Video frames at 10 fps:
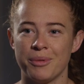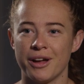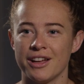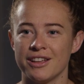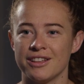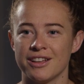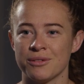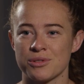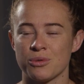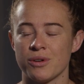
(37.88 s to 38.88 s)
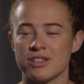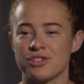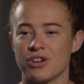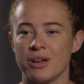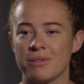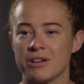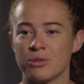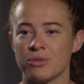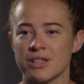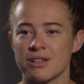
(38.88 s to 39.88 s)
but it was always a dream and
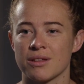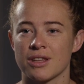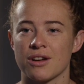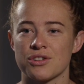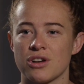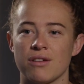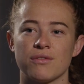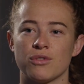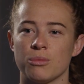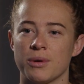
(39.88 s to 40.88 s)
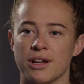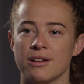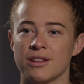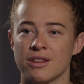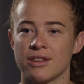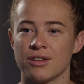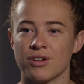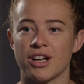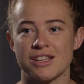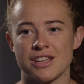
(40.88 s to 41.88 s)
always something that I was striving for, but the
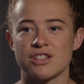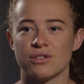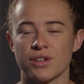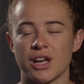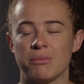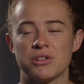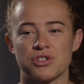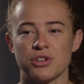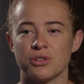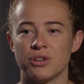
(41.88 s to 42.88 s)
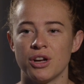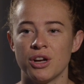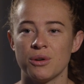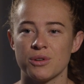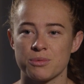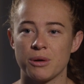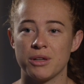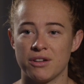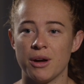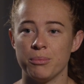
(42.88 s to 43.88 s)
realisation of it coming true was
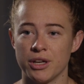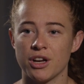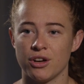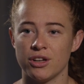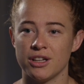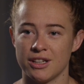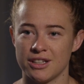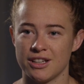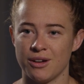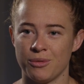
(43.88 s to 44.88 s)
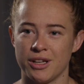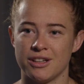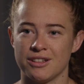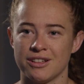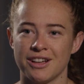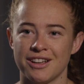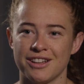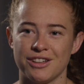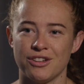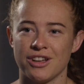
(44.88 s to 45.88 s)
probably around Beko, when
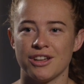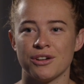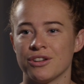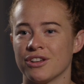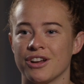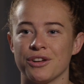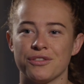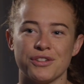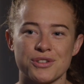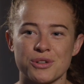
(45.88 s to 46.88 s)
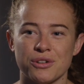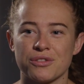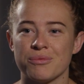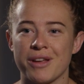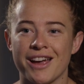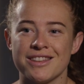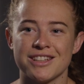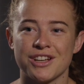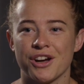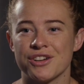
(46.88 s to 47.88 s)
you get your first call from the
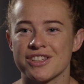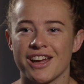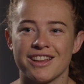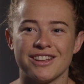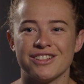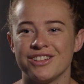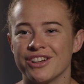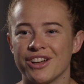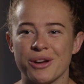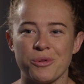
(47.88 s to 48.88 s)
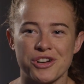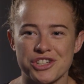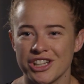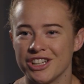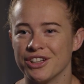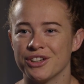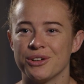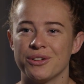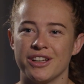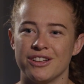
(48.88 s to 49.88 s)
ANZ coach saying that, you know, they're watching
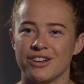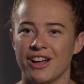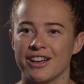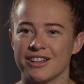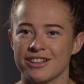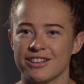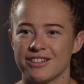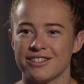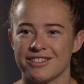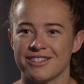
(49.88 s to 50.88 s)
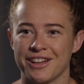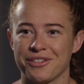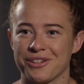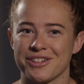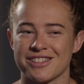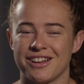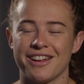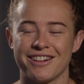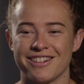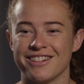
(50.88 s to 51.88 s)
you, and you like get real
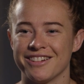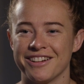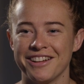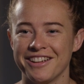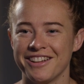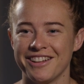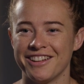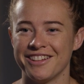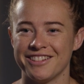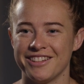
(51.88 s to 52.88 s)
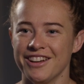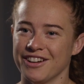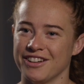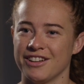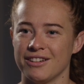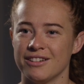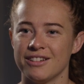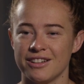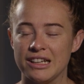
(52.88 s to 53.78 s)
excited, and yeah, and